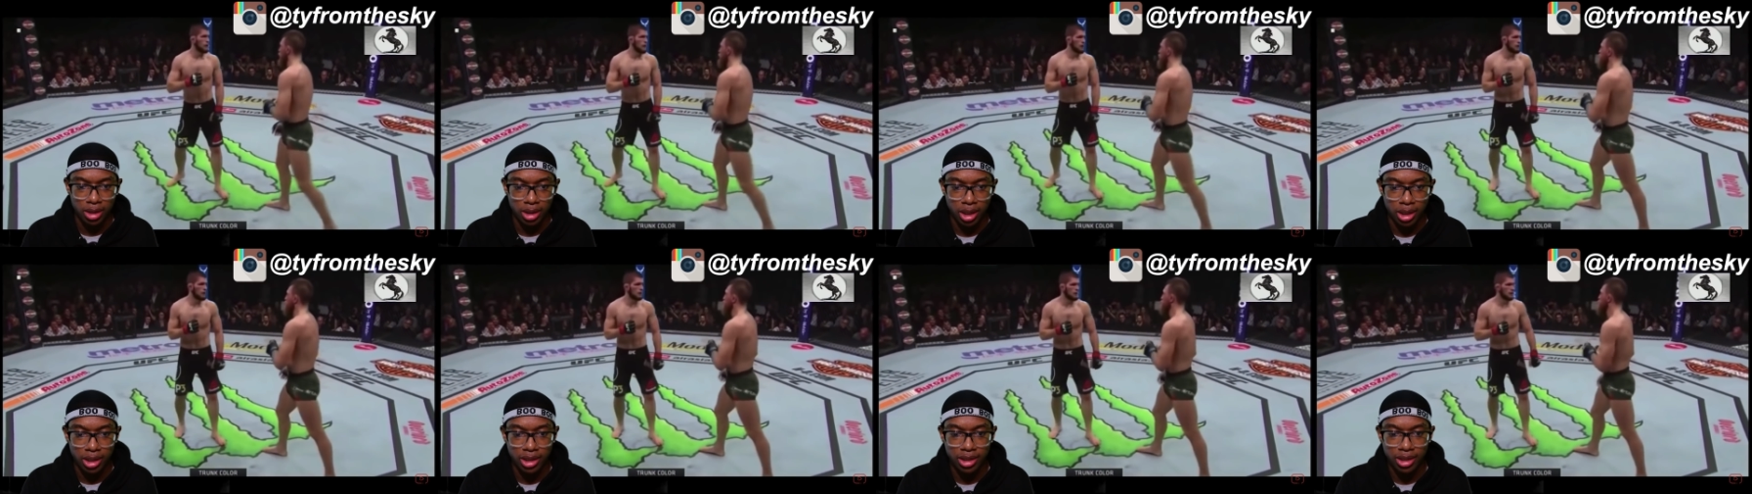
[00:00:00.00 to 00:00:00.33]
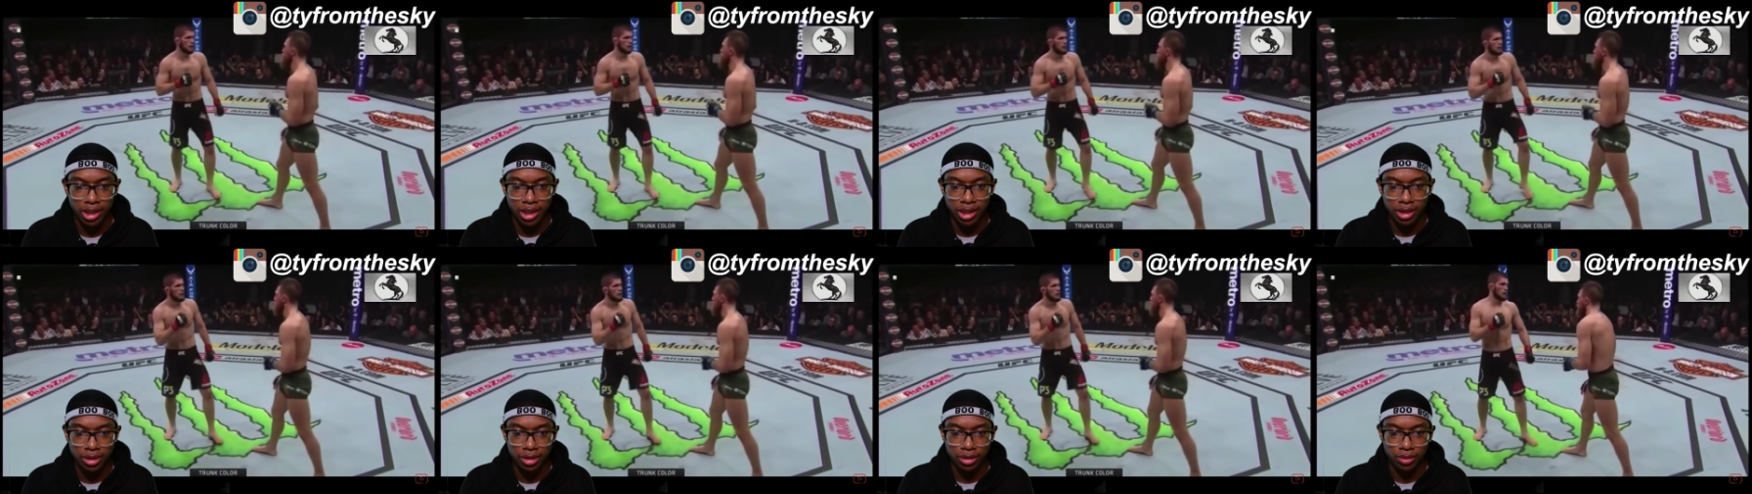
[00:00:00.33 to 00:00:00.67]
That he
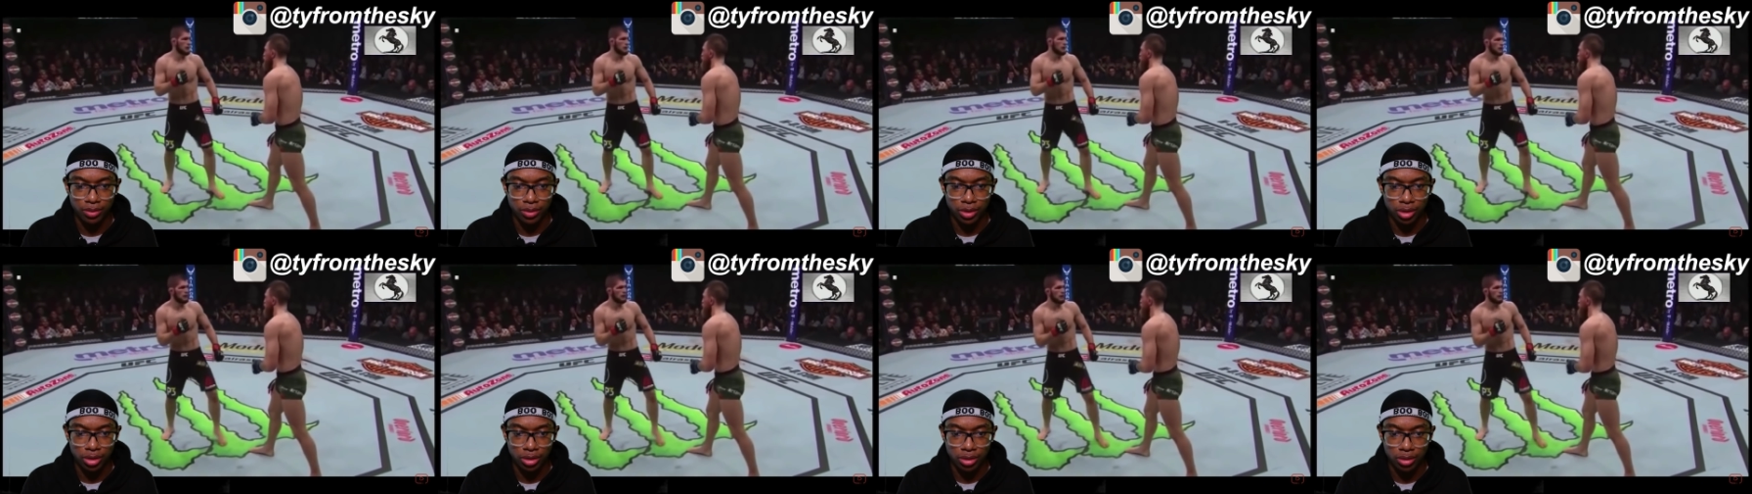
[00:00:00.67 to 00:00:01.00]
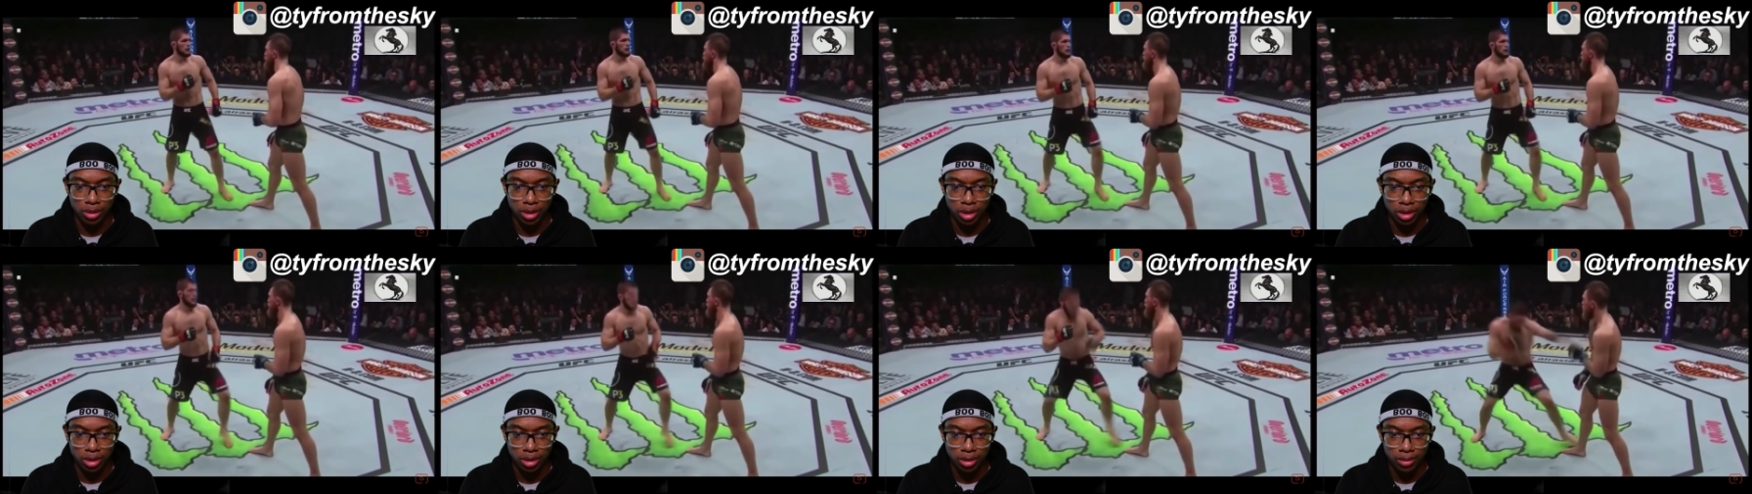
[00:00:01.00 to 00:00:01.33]
dinked him real
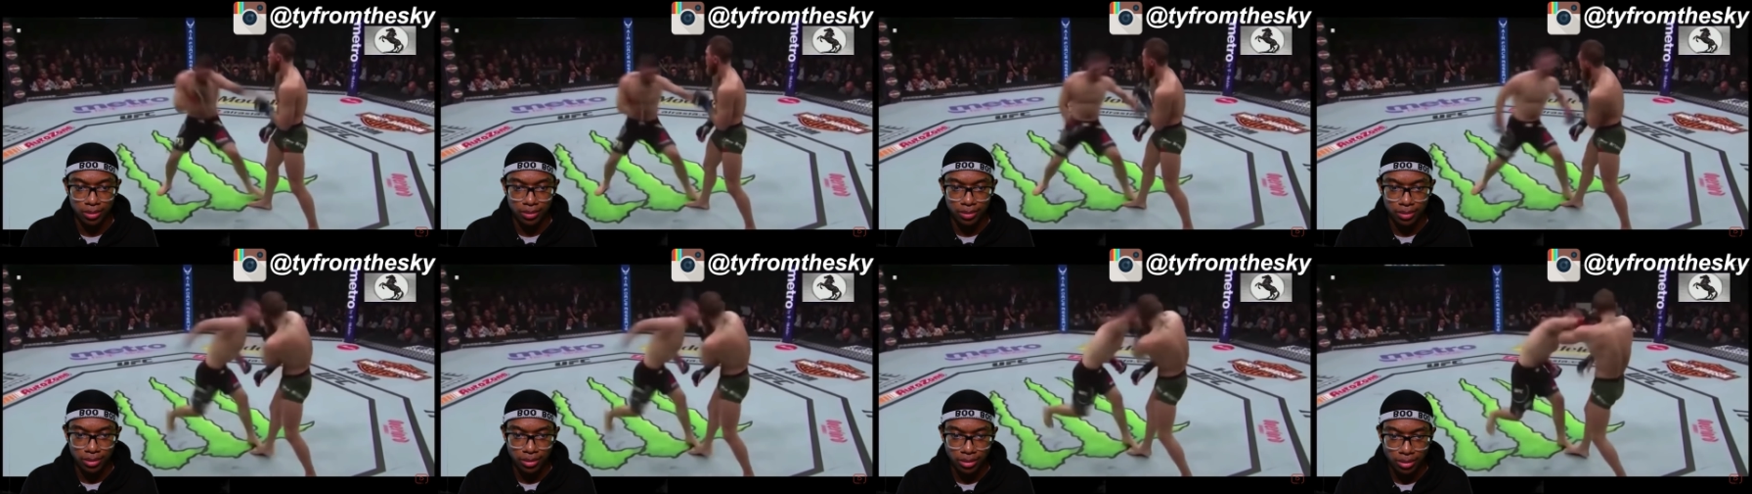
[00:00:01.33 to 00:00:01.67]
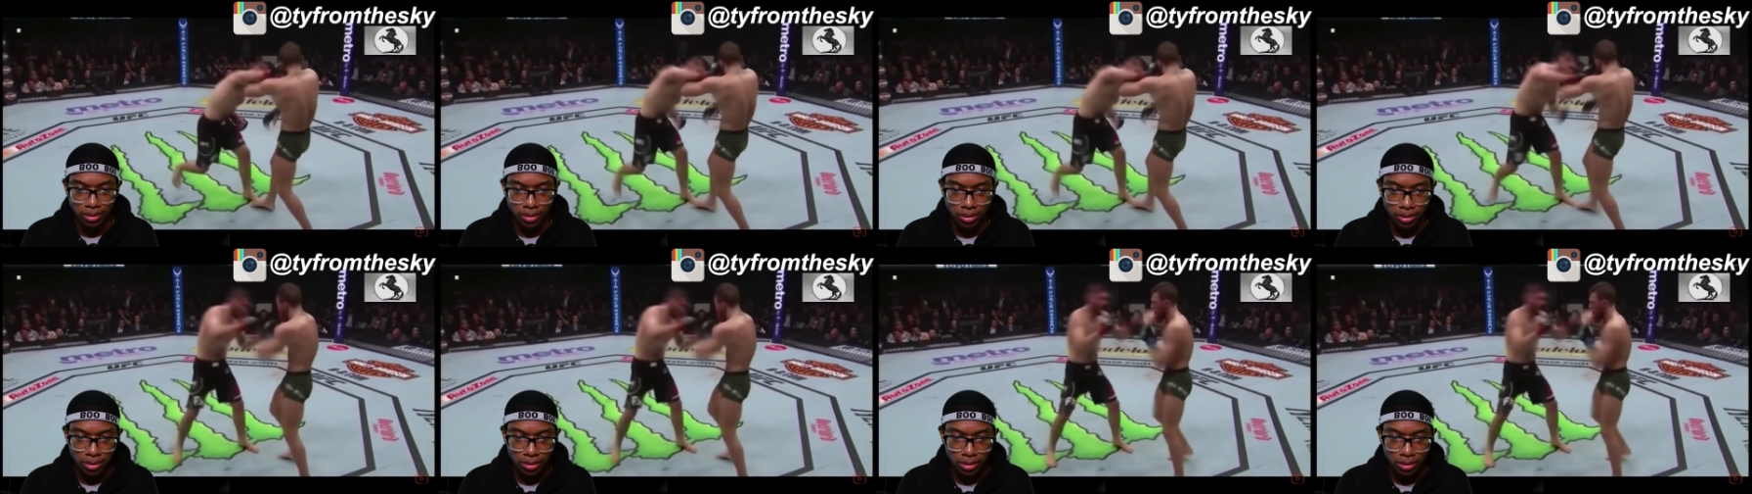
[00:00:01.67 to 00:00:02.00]
quick.
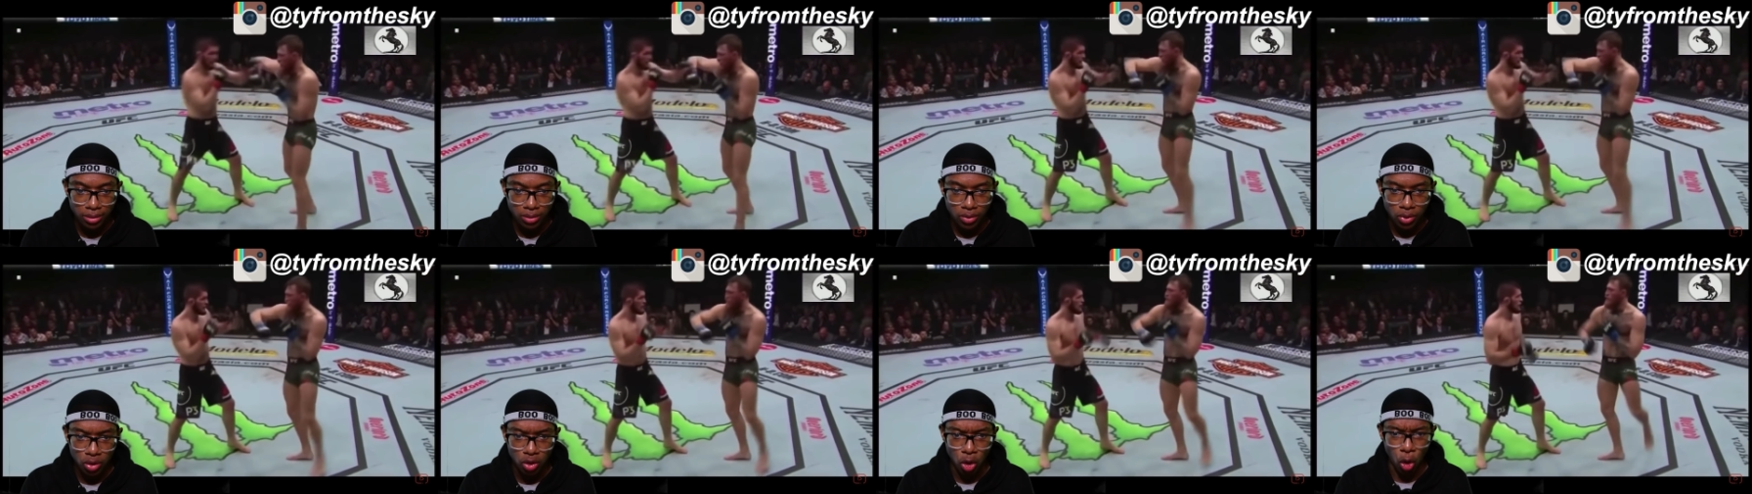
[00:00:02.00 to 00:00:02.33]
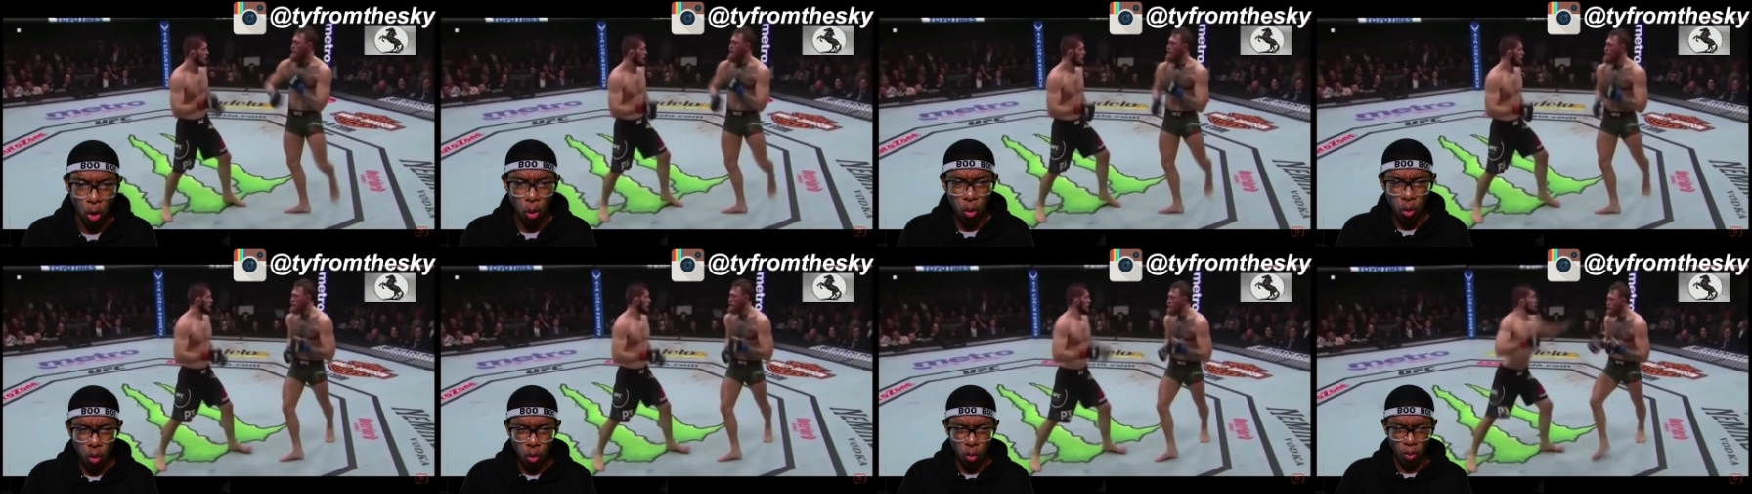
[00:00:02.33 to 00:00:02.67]

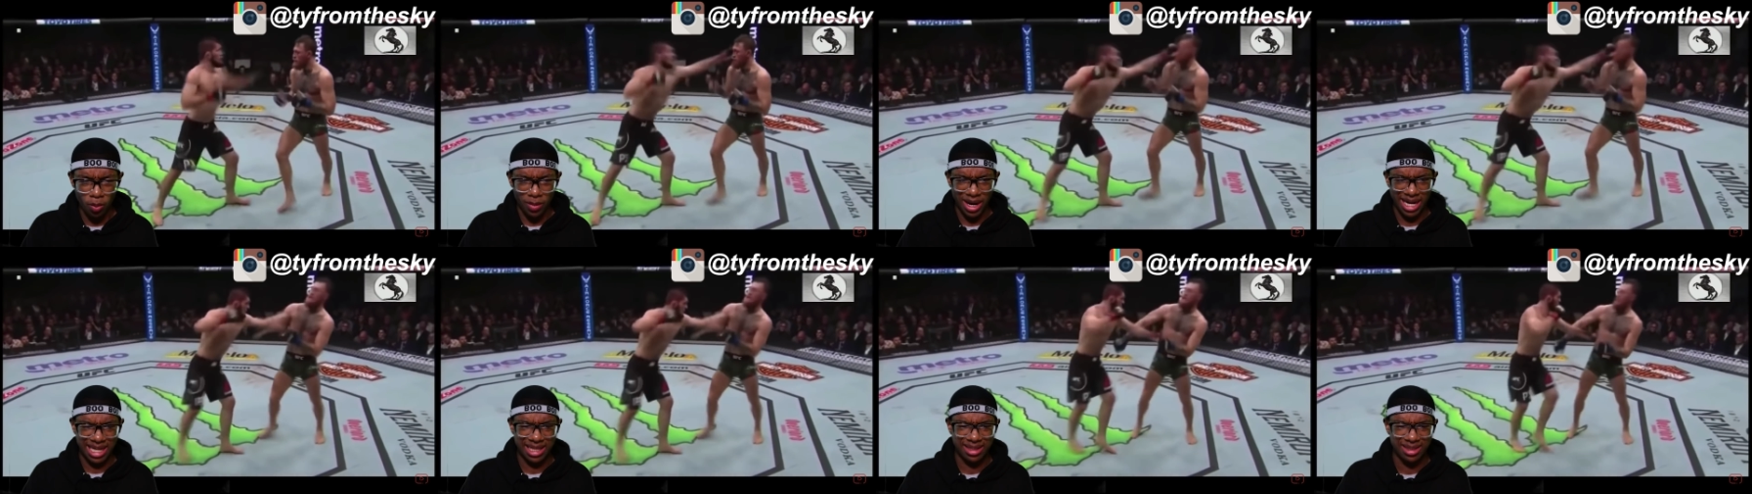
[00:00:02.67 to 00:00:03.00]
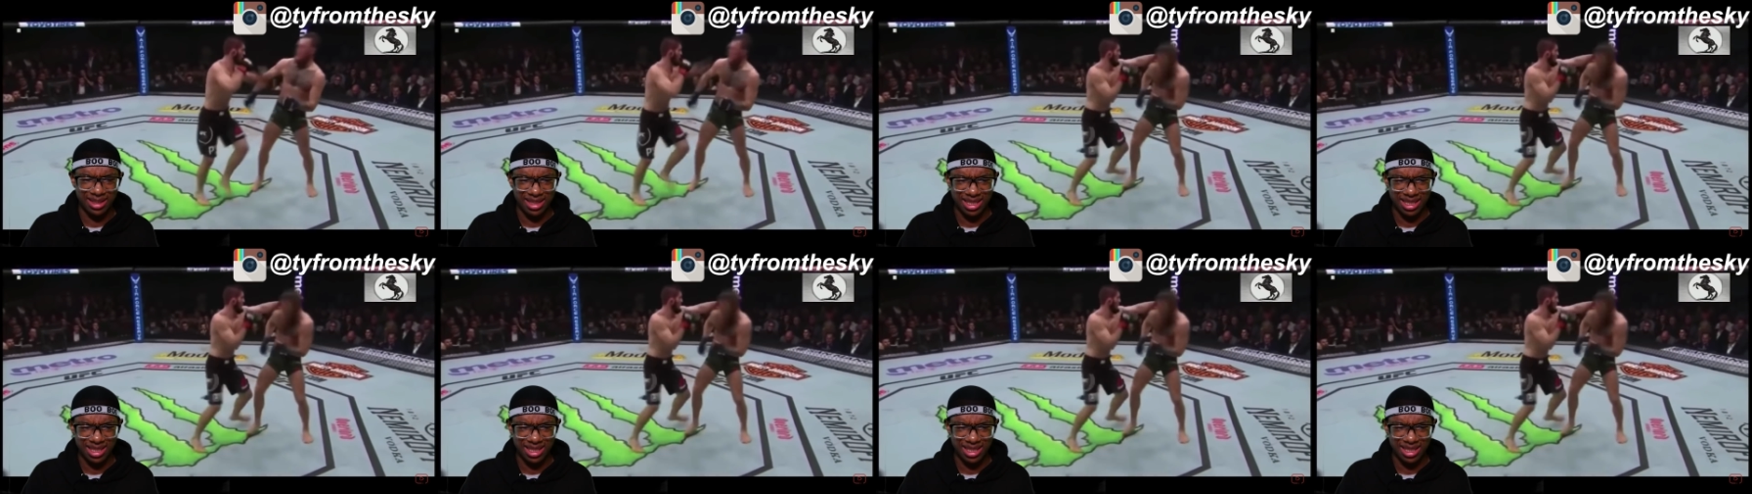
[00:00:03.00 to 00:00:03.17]
Oh my.